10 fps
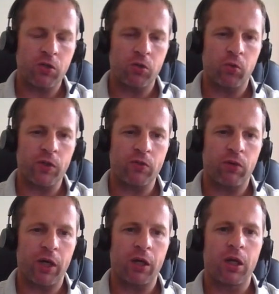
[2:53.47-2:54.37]
tool was
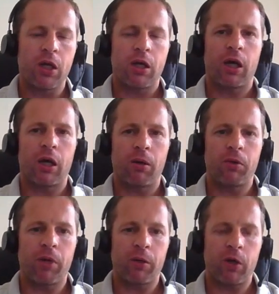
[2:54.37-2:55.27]
run,
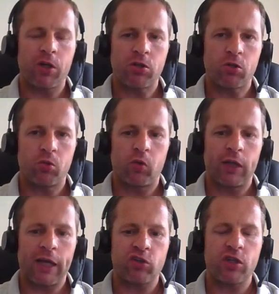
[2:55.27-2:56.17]
the migration tool
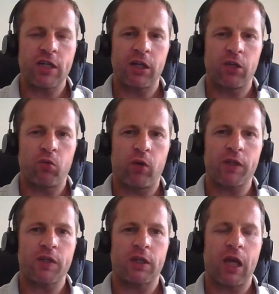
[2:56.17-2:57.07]
will actually tell you
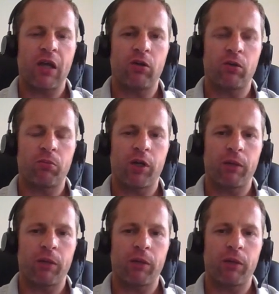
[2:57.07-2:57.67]
what cannot